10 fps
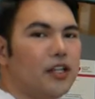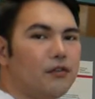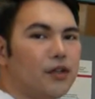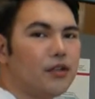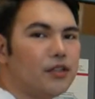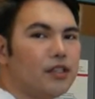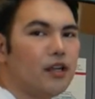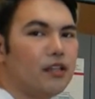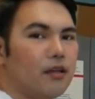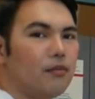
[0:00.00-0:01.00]
for you to
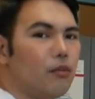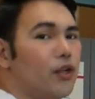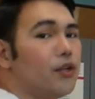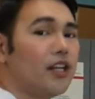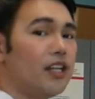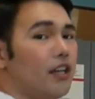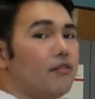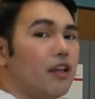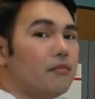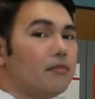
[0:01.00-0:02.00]
tell them what you're gonna
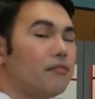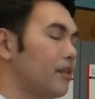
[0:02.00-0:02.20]
give them.